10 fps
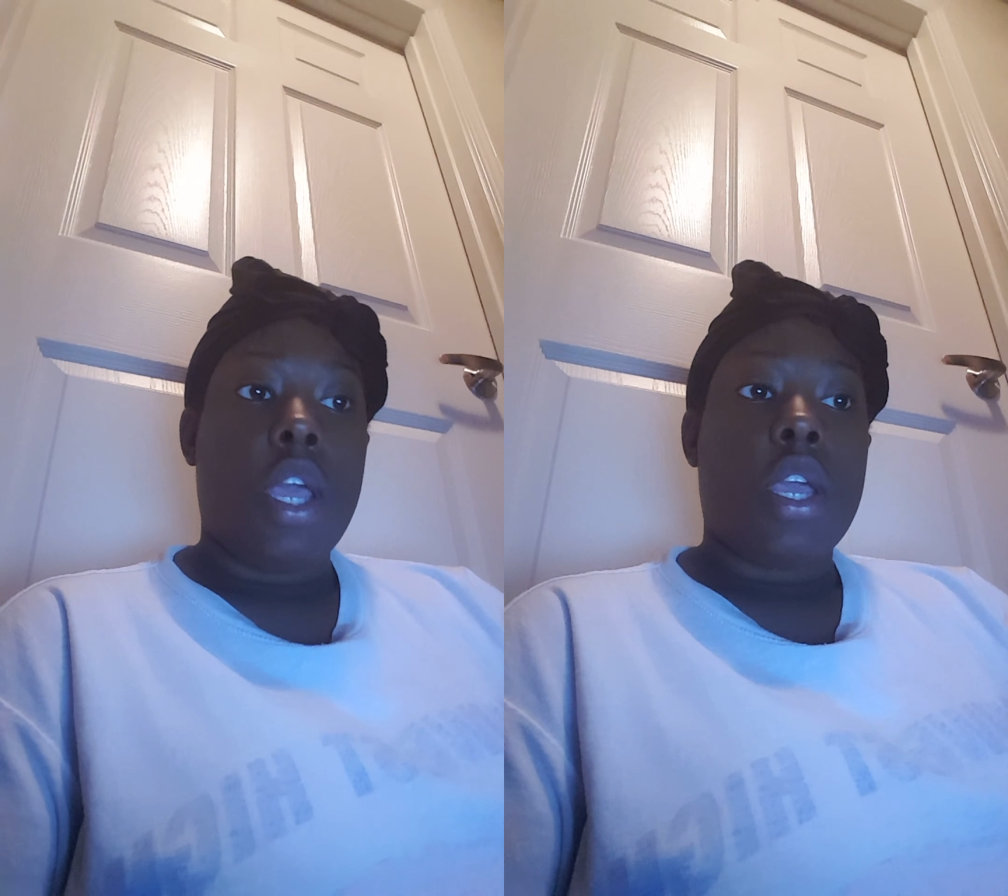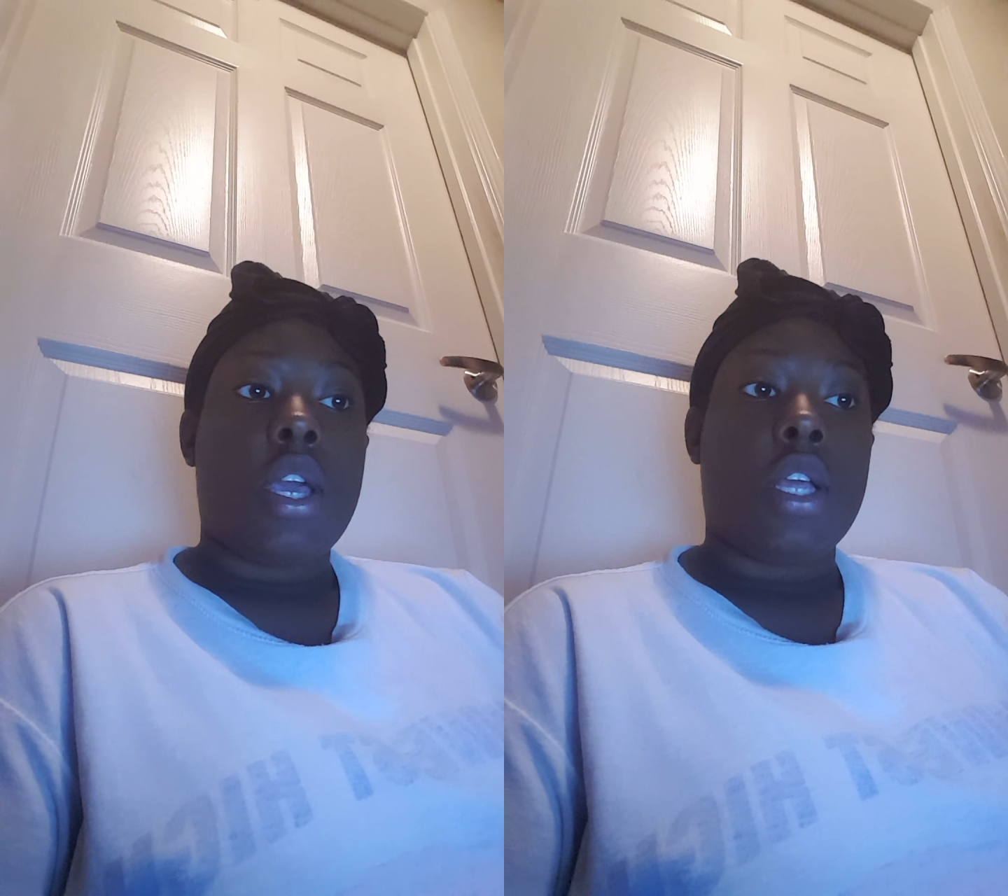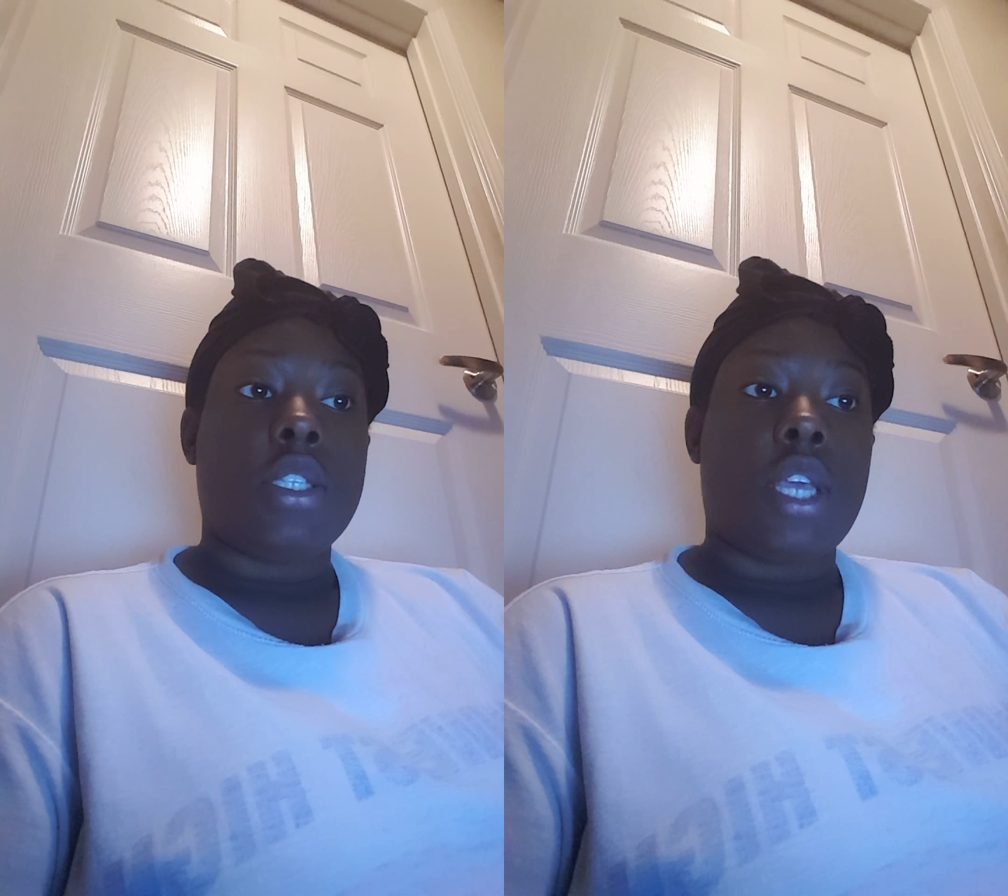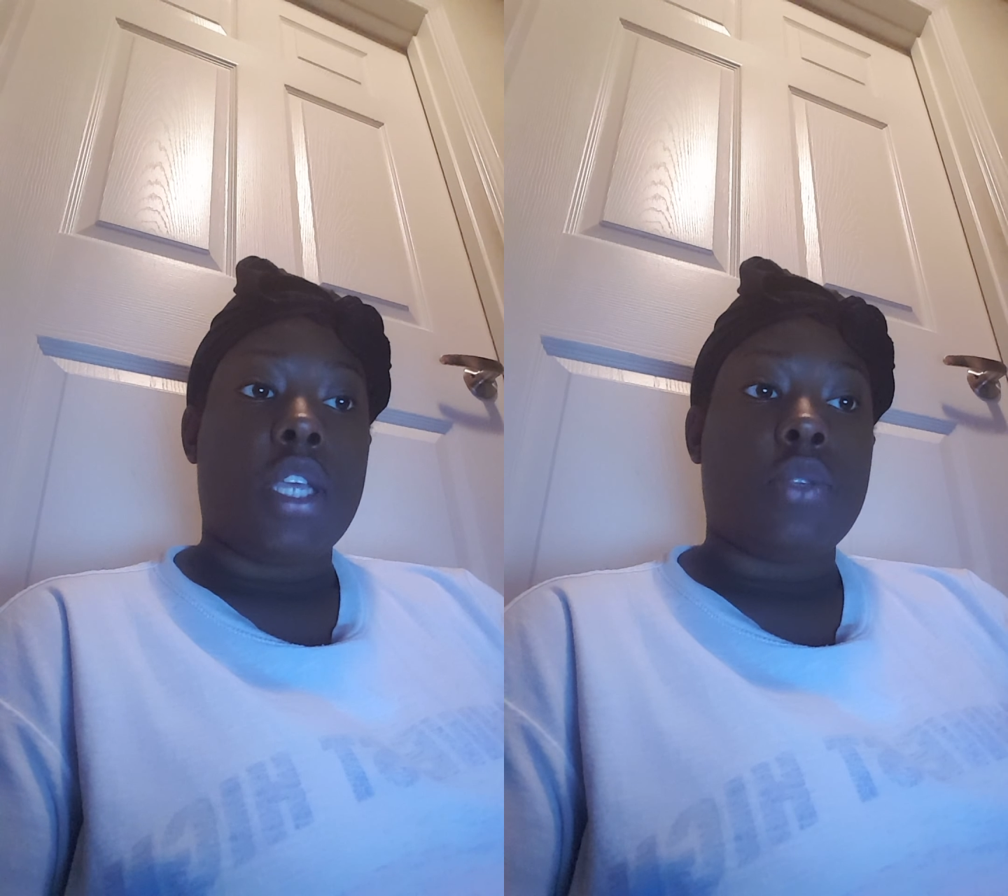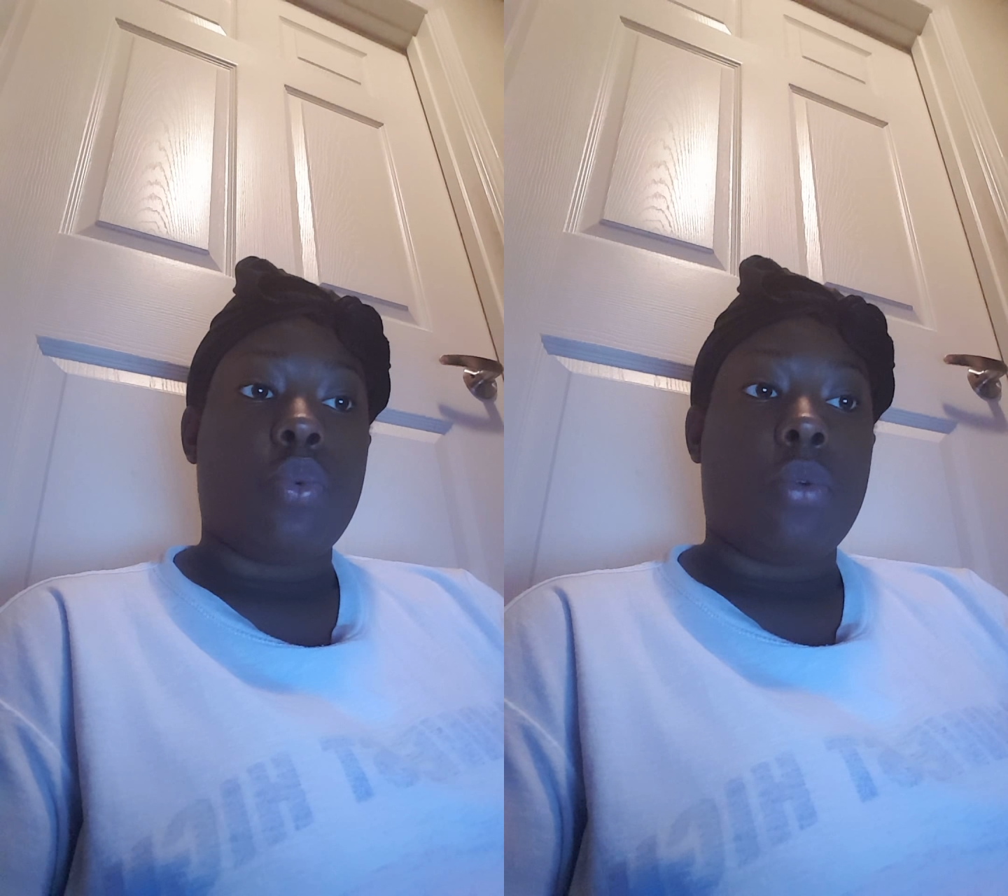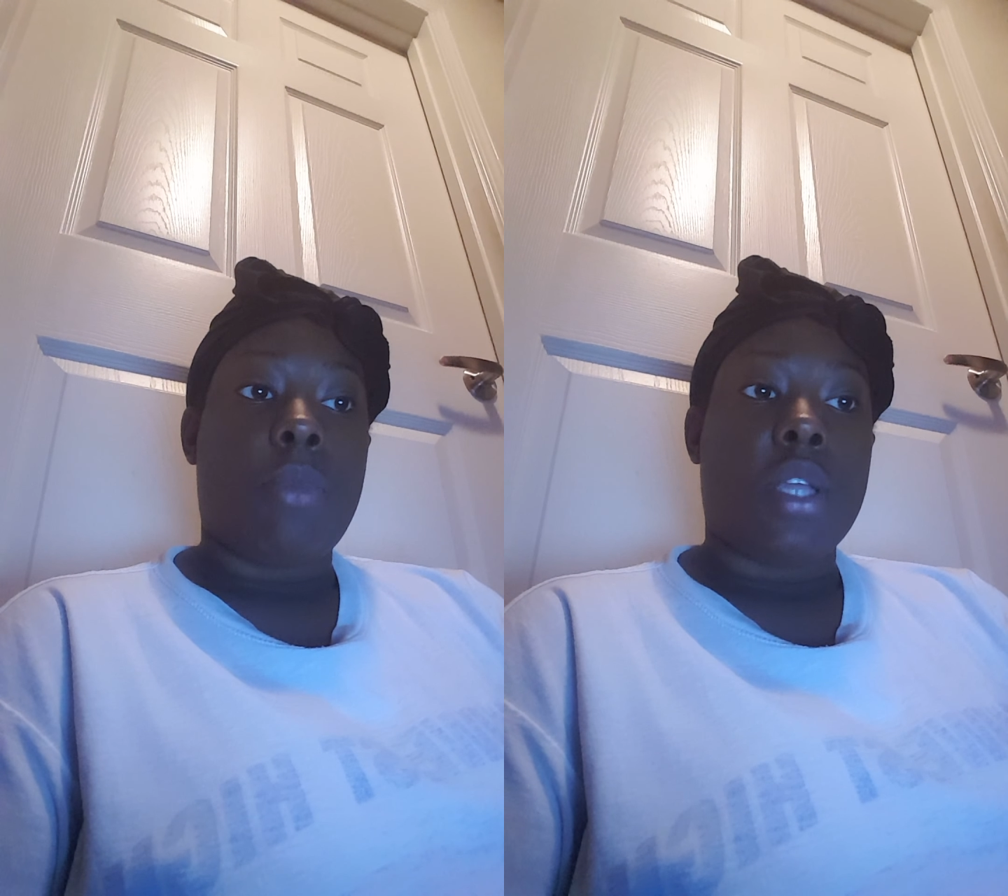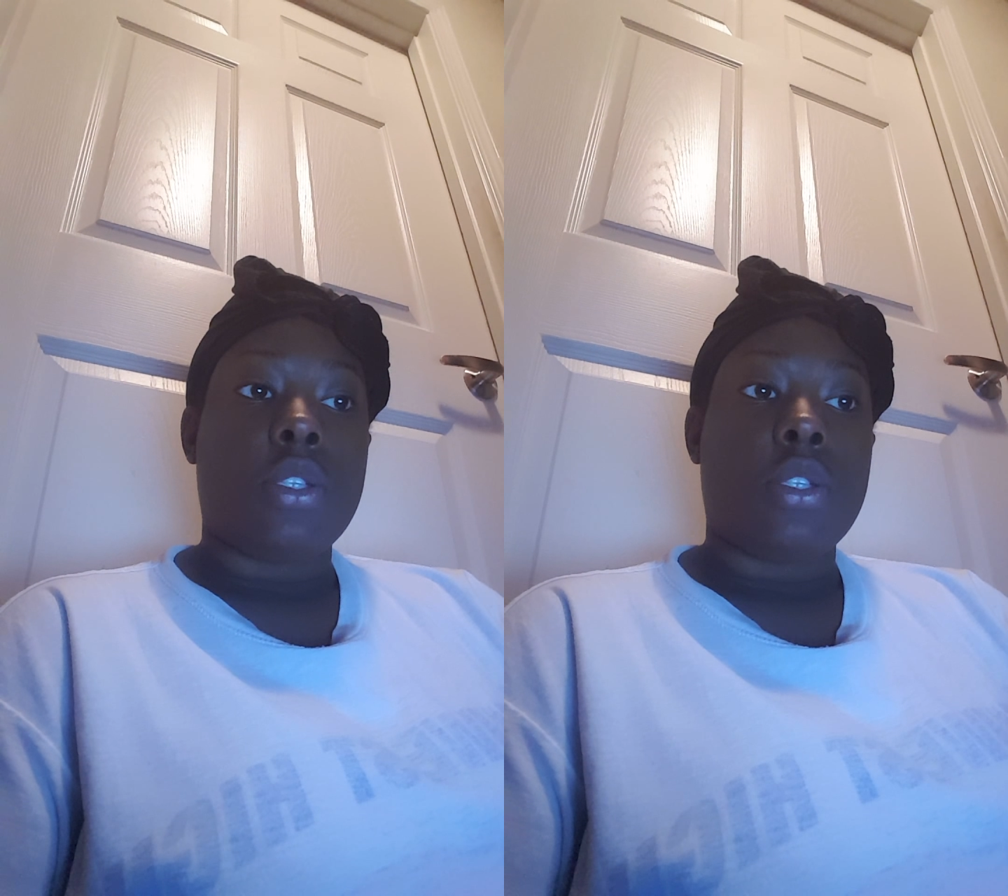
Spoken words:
contacts with my